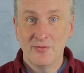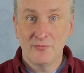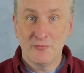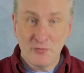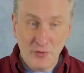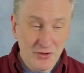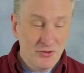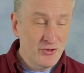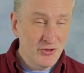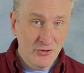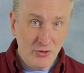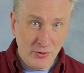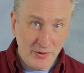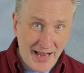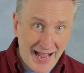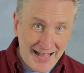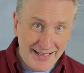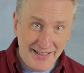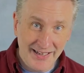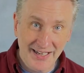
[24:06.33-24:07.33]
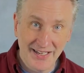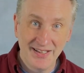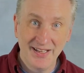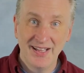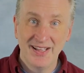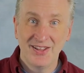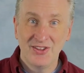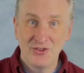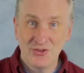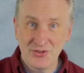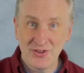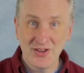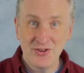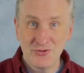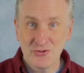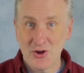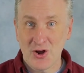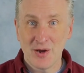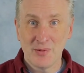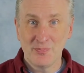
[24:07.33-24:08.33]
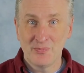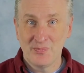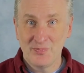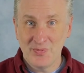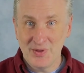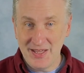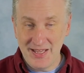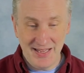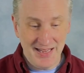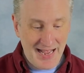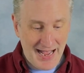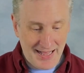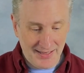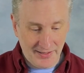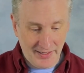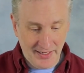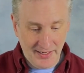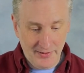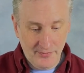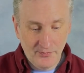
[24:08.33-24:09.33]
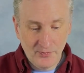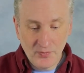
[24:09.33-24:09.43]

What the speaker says: Phrygian tonality, C sharp keyality.